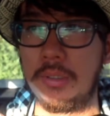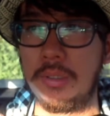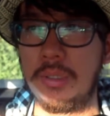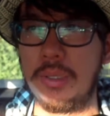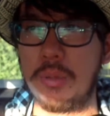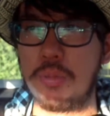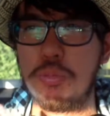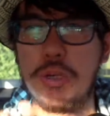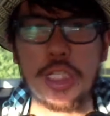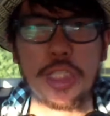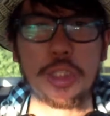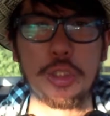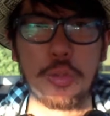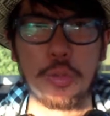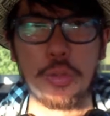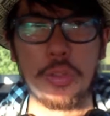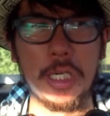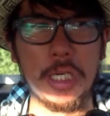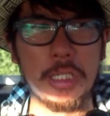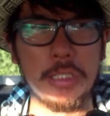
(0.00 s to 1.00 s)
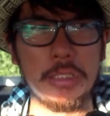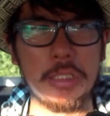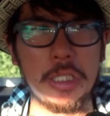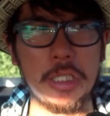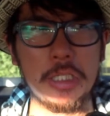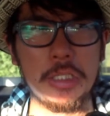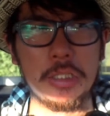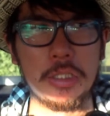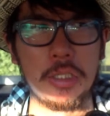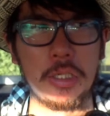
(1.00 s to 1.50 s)
original and
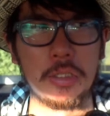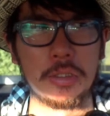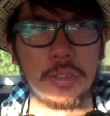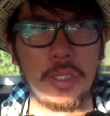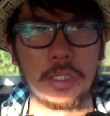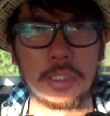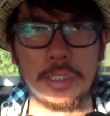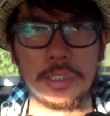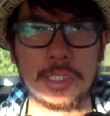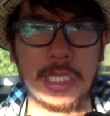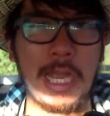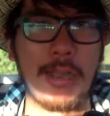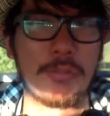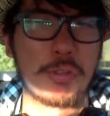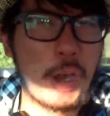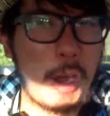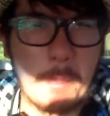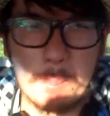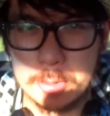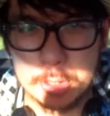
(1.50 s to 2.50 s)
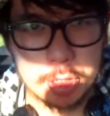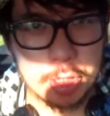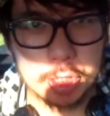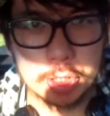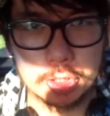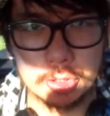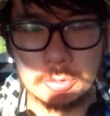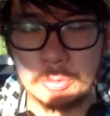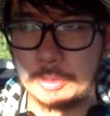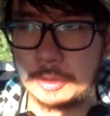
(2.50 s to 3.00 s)
unlikely to have
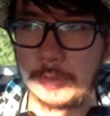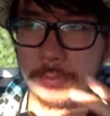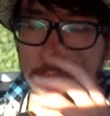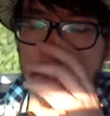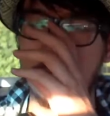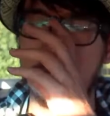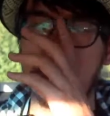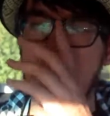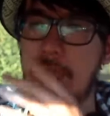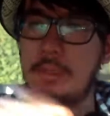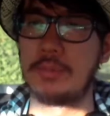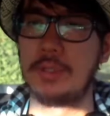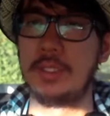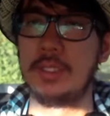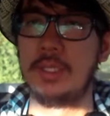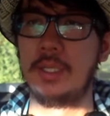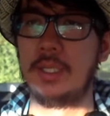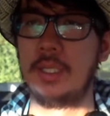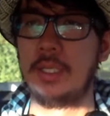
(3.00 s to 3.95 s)
competition or something like that, right?